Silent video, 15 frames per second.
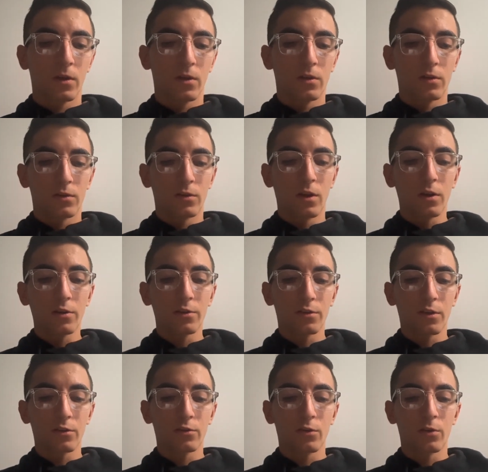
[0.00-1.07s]
Next,
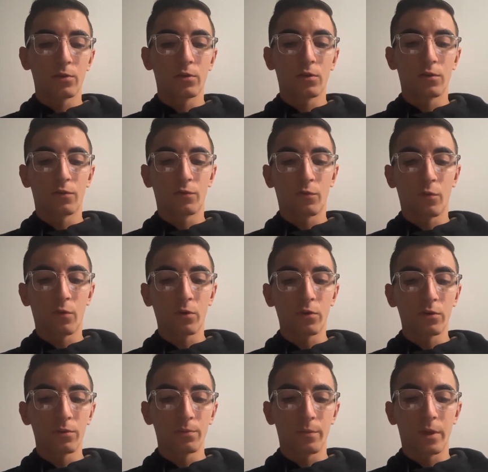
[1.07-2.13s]
let's go into the four
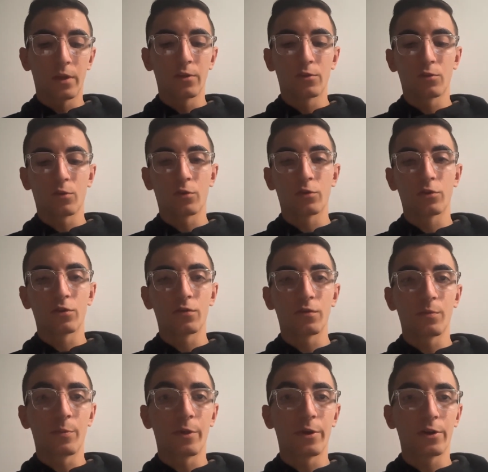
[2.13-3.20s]
main sources of
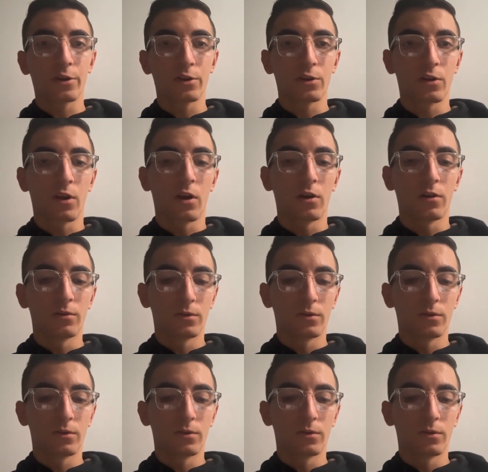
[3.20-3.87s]
American law.